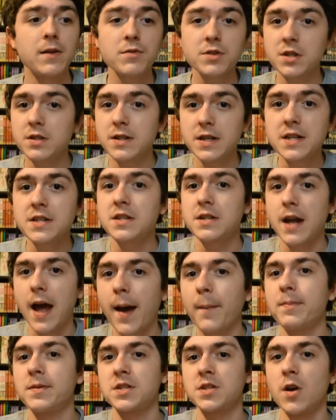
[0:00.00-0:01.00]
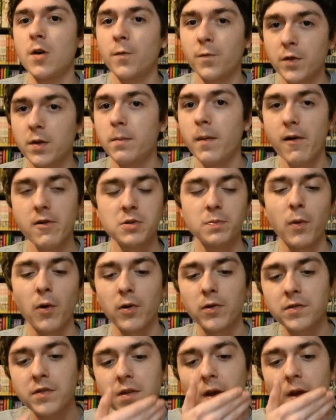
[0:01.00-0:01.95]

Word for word: It was a decent episode for the most part.